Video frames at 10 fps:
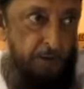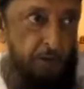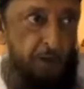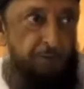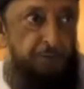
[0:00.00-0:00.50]

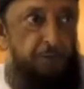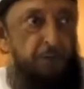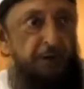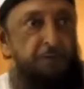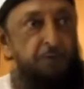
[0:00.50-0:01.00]
in
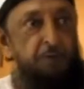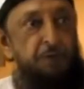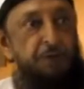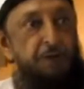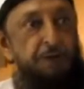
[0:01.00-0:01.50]
consequence of
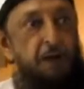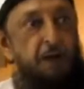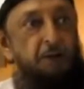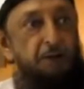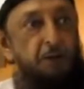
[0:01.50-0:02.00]
which
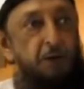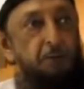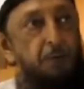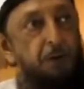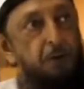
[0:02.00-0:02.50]
Dajjal could now
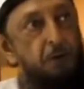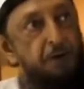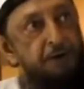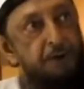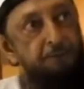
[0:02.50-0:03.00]
point,
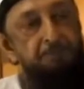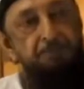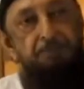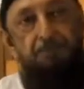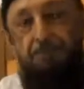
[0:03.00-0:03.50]
look at
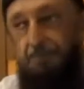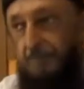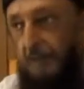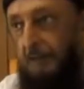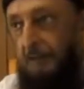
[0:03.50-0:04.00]
him,
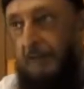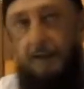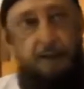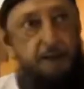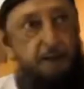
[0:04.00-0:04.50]

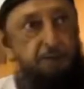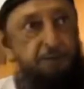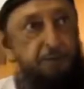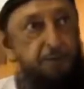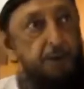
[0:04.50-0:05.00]
there he
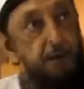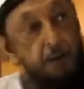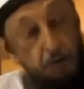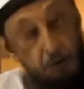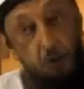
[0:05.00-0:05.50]
is,
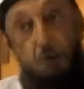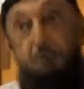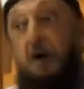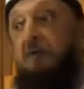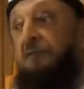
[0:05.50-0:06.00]

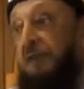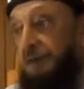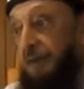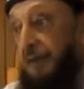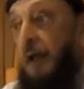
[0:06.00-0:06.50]
your
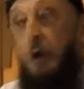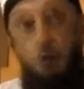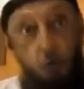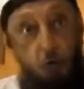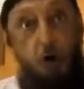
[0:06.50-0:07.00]
prophet,
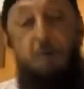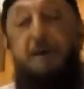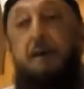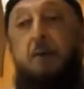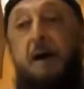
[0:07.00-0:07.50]
look how
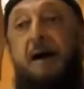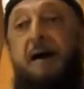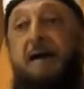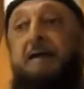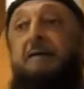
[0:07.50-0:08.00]
many
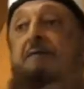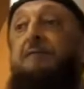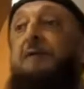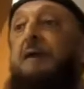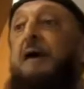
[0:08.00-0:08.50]

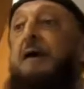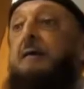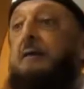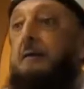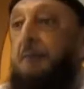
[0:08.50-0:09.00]
wives he
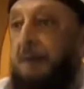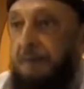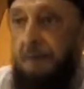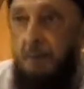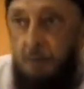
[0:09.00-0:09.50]
had,
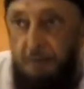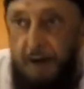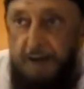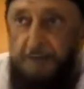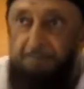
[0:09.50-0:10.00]
makes him look
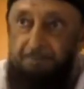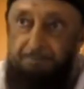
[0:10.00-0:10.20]
bad.